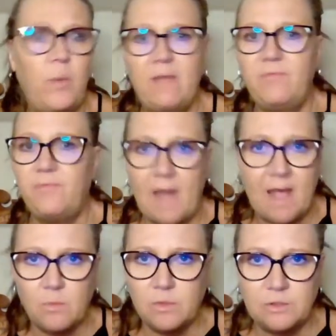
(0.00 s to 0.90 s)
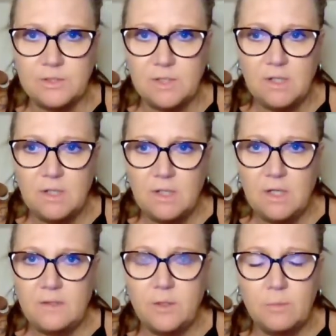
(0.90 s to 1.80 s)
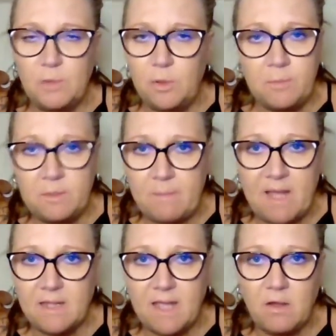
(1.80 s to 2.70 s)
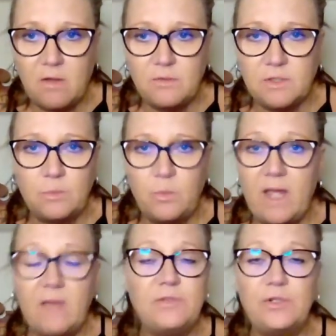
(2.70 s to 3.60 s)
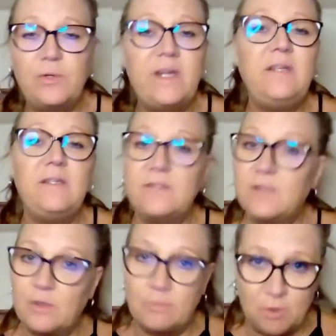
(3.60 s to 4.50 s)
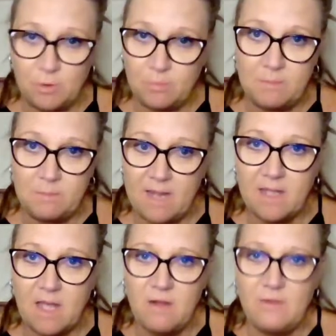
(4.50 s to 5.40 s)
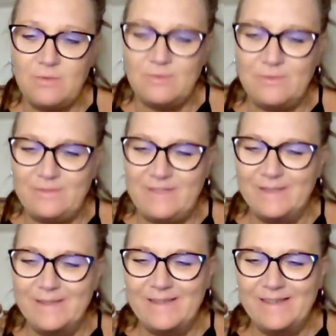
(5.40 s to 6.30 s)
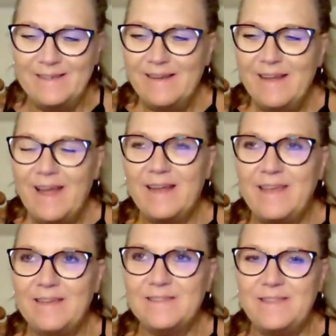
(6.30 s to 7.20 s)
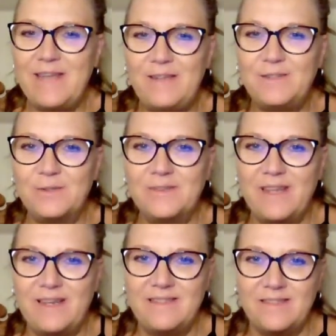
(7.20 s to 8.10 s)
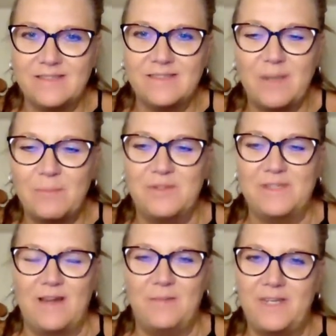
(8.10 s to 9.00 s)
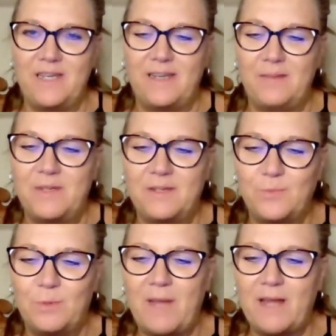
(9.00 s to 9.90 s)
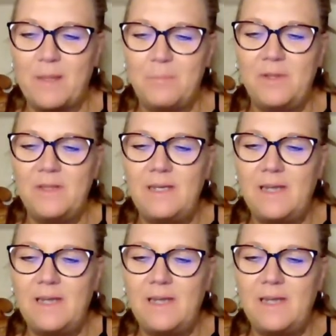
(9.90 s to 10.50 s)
we have flowers that are blooming back out. We have trees that are blooming back out. I guess nature thinks it's summertime again because we're back up in the